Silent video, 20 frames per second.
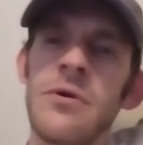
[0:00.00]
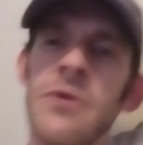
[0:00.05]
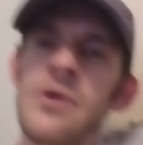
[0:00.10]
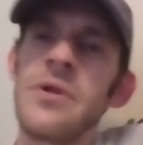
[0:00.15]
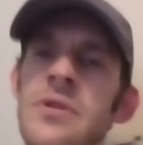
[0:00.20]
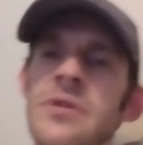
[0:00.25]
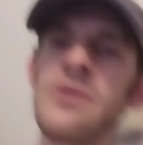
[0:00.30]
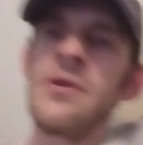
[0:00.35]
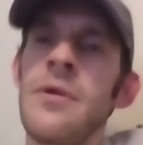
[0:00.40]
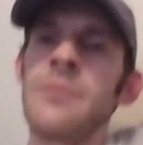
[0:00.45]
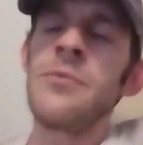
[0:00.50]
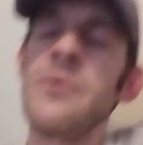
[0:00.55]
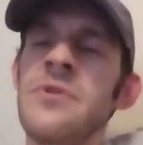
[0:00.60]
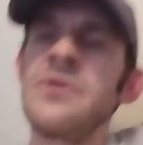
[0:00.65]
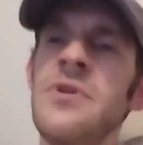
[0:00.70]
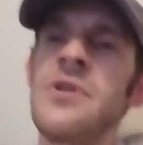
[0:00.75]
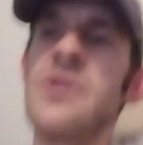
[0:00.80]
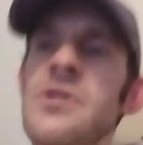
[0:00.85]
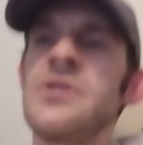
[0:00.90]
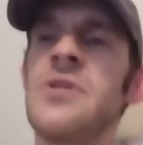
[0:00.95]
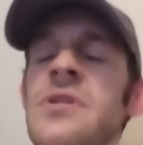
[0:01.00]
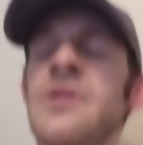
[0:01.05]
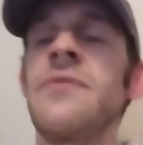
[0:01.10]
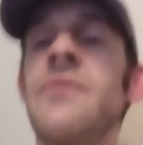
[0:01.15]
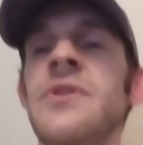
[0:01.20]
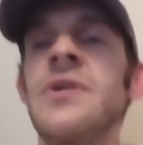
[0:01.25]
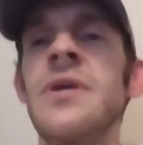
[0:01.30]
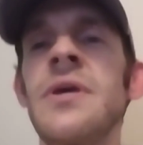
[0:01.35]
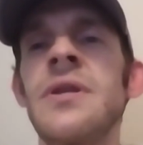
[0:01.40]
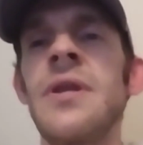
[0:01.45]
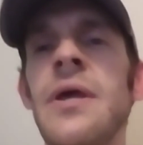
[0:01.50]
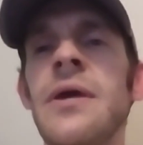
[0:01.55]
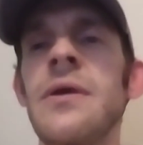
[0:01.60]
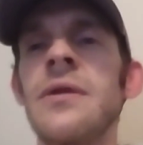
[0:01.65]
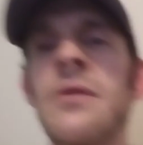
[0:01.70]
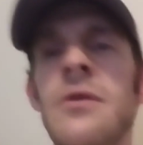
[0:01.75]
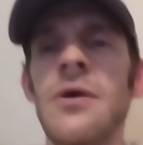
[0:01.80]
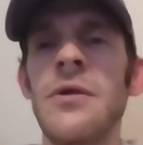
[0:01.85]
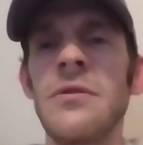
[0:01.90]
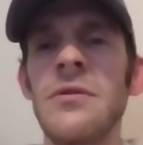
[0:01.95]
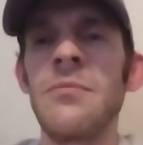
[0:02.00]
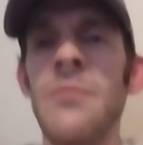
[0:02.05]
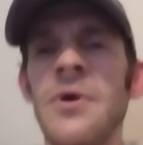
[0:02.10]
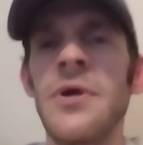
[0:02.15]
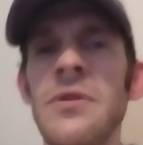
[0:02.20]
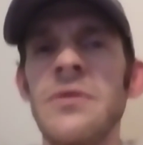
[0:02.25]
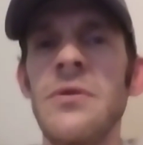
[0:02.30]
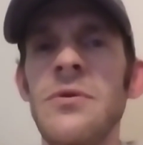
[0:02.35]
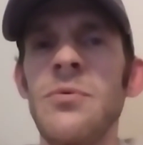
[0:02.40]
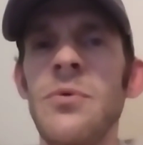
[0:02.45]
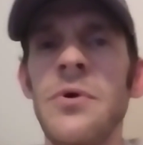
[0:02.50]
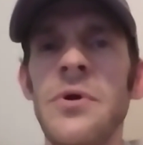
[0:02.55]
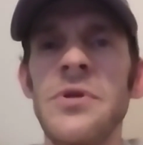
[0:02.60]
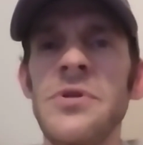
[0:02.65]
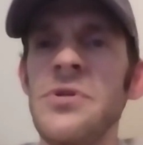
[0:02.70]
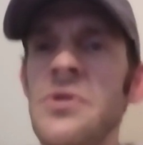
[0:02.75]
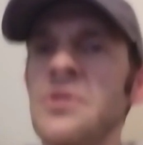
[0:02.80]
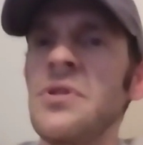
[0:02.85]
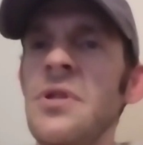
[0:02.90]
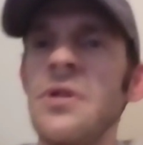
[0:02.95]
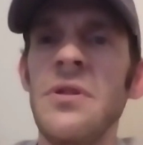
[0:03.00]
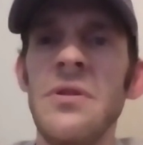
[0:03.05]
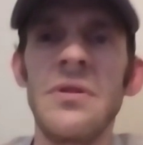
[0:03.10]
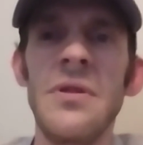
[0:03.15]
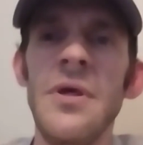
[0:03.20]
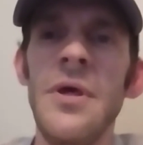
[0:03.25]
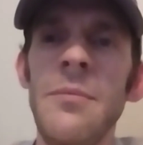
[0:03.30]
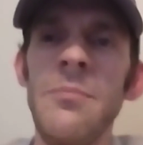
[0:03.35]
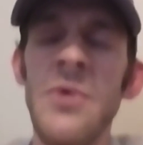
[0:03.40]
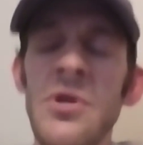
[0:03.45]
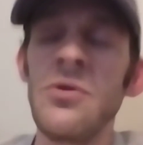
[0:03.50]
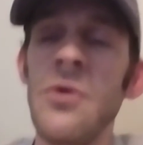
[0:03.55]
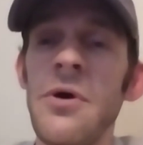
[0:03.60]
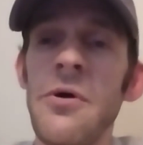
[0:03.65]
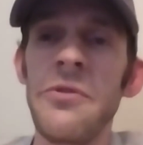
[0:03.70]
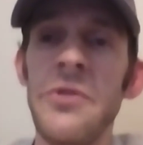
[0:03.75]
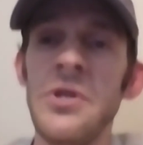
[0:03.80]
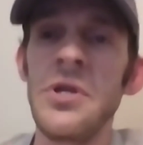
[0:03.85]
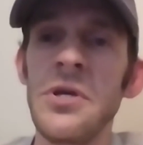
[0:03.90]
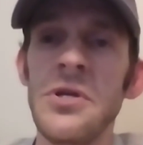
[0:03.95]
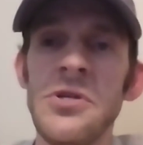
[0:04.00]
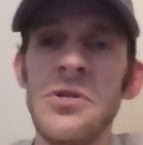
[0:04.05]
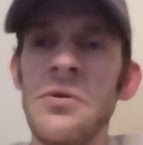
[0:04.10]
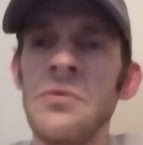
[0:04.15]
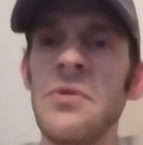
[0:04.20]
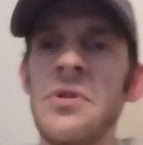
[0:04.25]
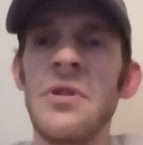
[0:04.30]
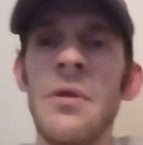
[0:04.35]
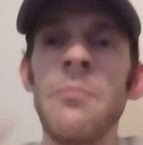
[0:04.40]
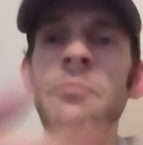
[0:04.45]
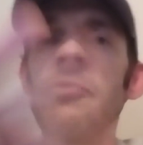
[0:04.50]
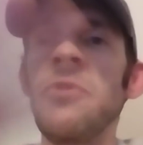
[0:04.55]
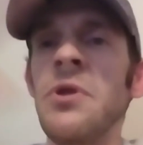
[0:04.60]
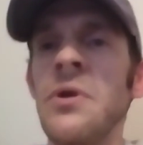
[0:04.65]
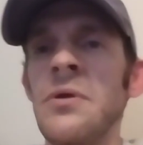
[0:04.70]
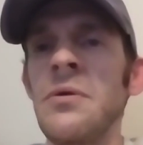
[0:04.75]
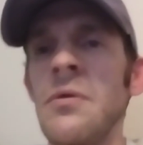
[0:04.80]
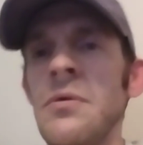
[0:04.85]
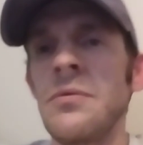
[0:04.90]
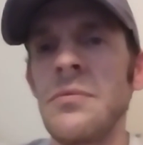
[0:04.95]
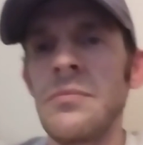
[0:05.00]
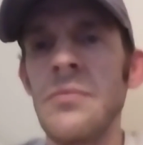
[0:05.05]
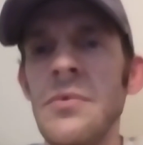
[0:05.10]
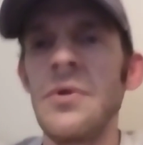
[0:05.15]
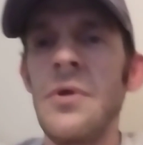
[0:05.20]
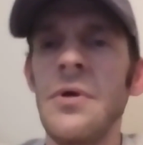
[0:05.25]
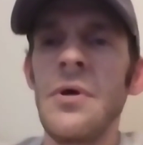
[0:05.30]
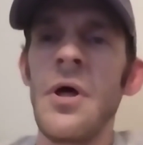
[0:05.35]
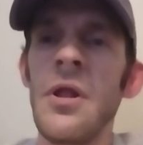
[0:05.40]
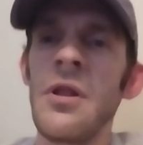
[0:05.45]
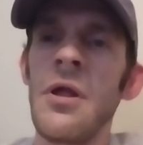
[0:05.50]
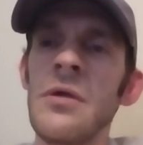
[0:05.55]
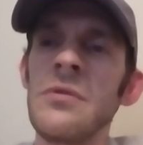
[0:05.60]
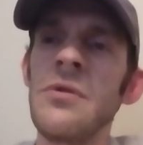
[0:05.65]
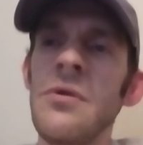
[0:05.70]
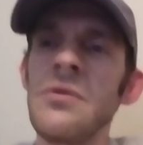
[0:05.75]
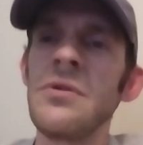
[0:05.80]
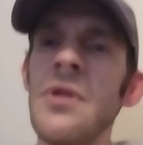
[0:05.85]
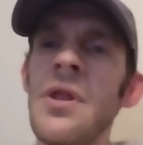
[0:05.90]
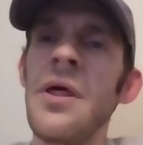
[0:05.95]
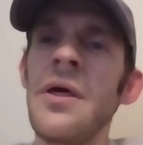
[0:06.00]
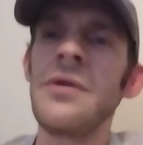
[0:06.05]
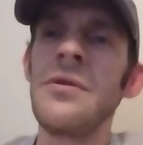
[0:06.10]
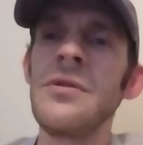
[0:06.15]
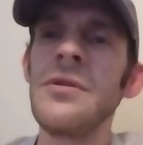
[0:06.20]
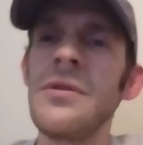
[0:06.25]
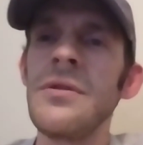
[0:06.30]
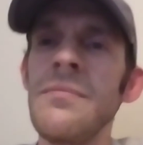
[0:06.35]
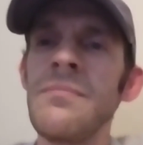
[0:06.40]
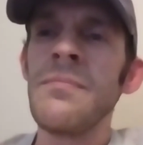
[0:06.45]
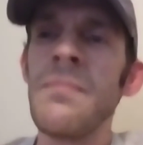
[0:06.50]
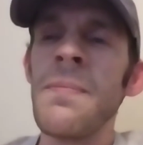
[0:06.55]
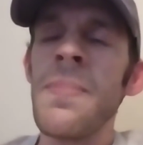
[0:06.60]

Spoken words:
crazy numbers and digits at the end. I can customize it to where it just says mental health addiction or something along those lines.